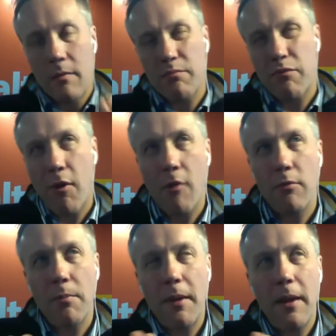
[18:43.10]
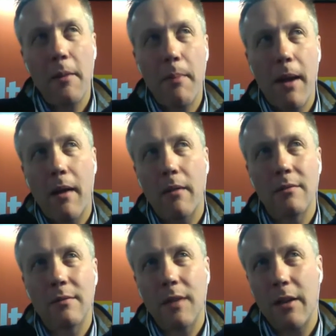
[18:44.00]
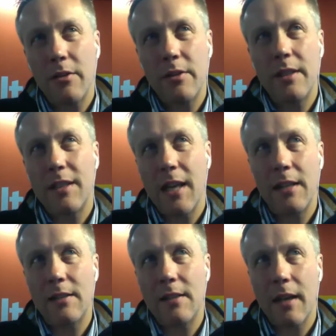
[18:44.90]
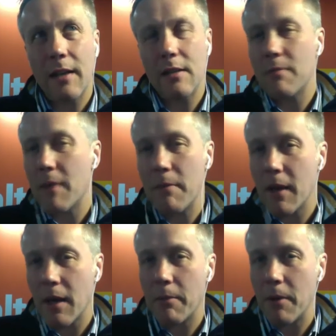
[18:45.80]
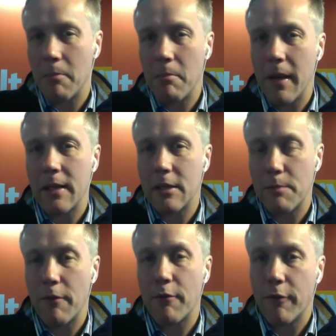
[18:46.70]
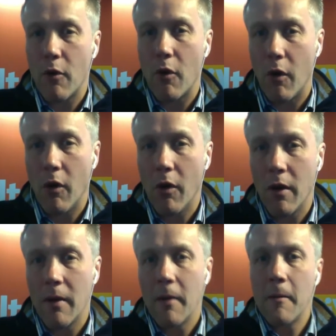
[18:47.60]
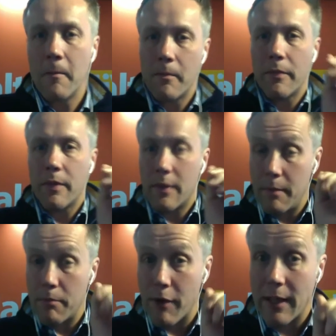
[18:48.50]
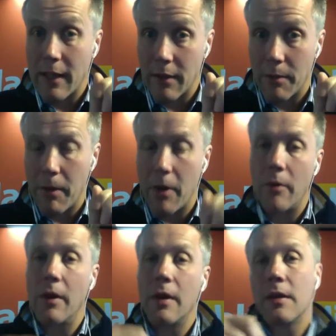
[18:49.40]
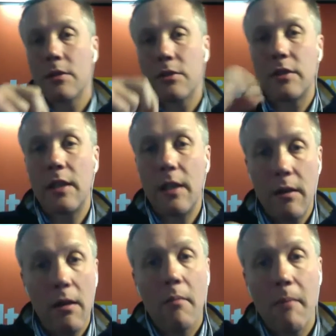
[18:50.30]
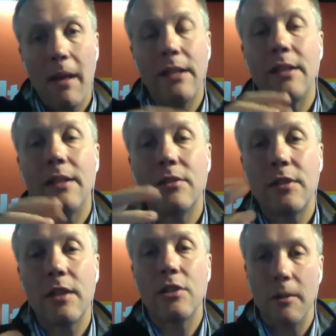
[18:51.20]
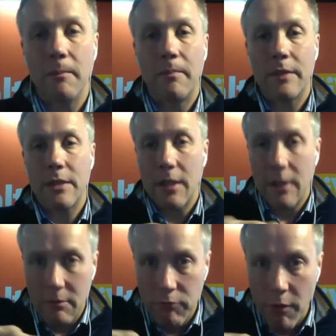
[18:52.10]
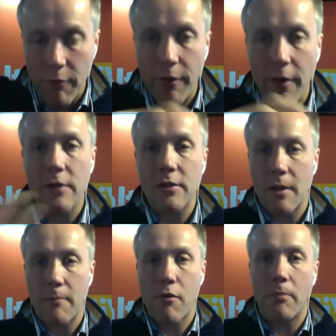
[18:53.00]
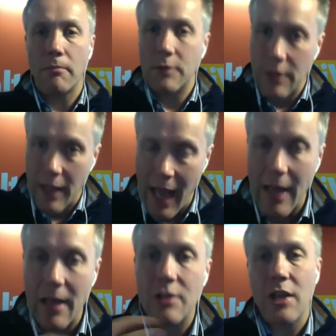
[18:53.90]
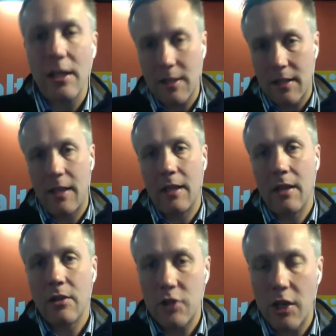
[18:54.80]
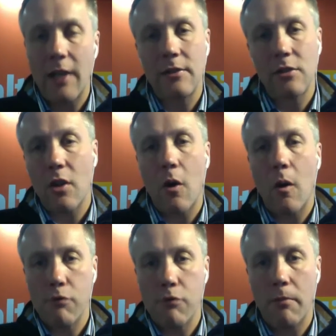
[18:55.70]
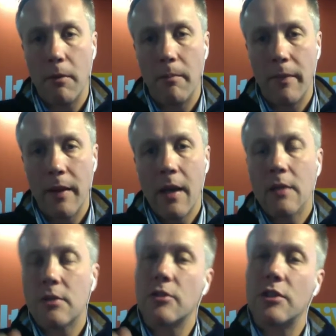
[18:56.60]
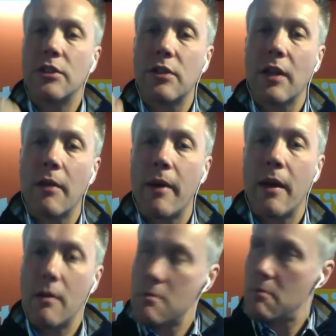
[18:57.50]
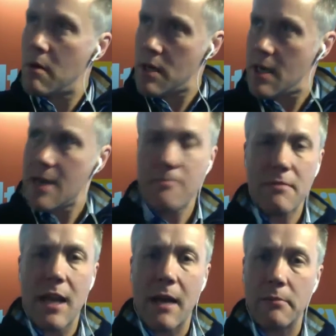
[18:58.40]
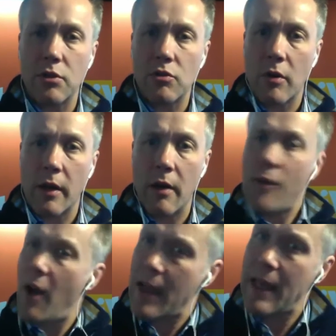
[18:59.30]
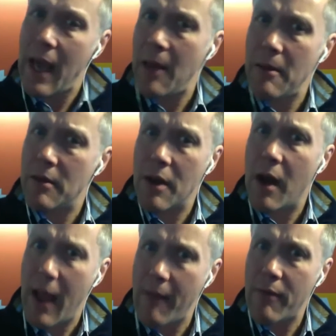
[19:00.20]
probably about, usually 10 seconds, maybe a couple of minutes before the breaking of the bone, she made a decision. She reversed the problem. She energetically changed the whole problem. So she suddenly went, I am damn strong enough. I have